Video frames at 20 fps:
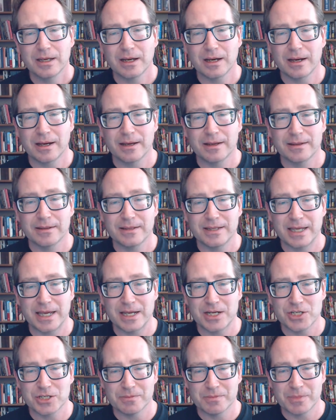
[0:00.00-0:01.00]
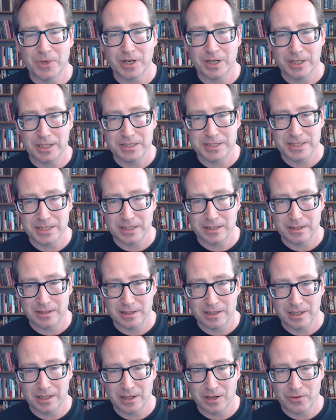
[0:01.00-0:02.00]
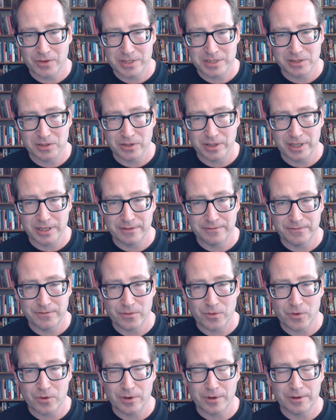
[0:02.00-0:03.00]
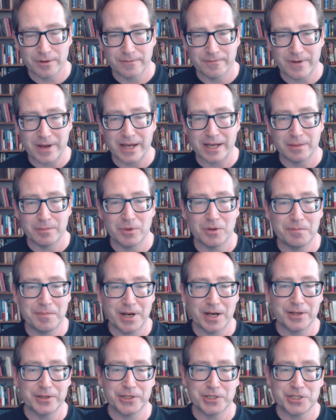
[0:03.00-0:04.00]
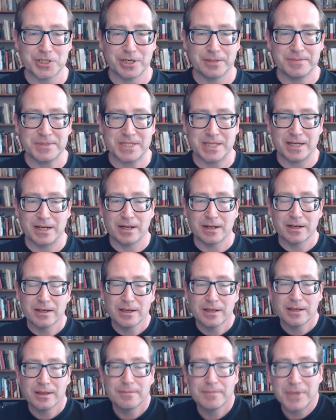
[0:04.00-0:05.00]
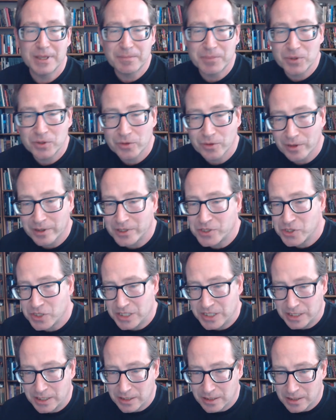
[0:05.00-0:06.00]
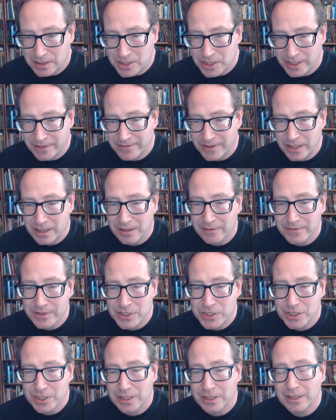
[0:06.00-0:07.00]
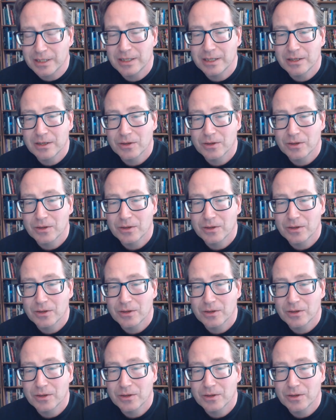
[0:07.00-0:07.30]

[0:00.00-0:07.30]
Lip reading: the Asian markets and always looking for viable partnerships there, people who are interested in achieving our vision.